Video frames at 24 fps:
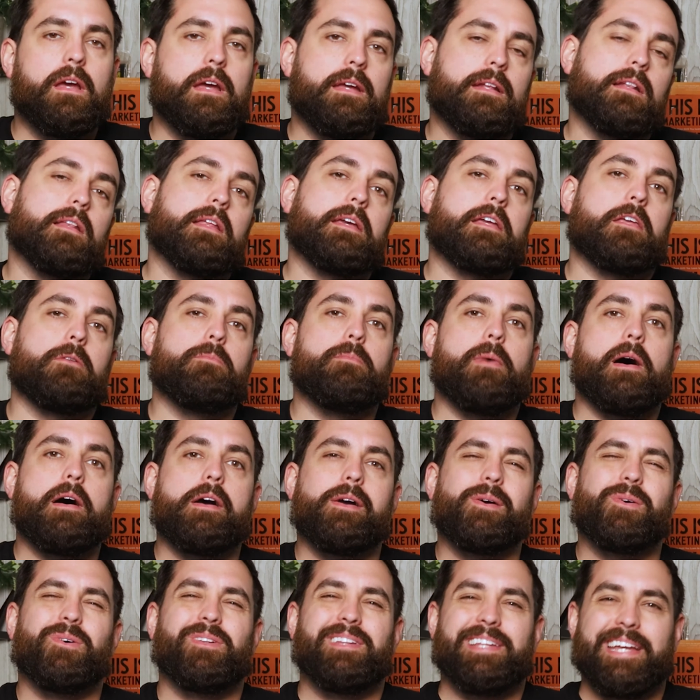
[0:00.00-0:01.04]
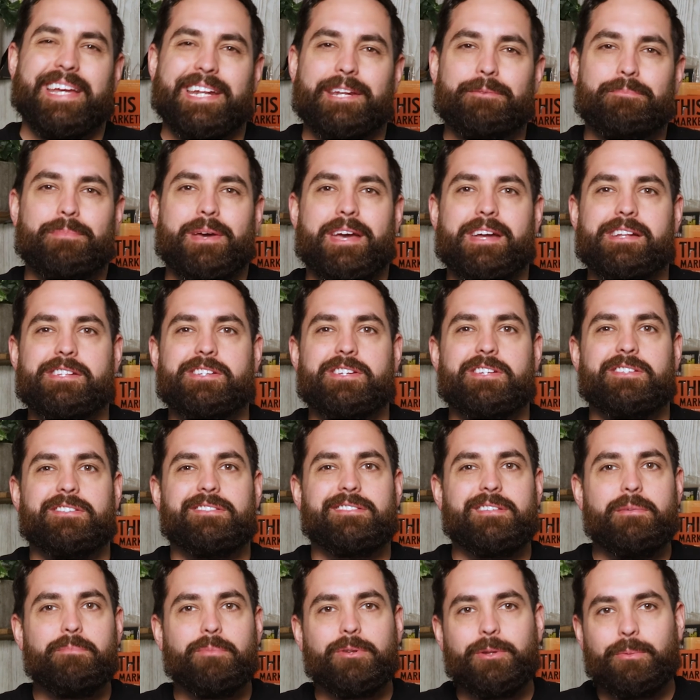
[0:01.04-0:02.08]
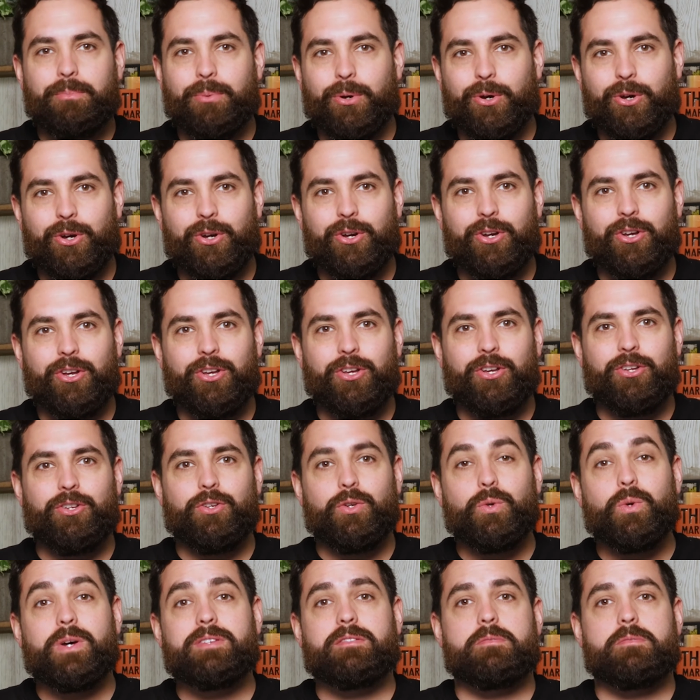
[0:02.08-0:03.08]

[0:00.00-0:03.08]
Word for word: a link in bio landing page. Simply put, you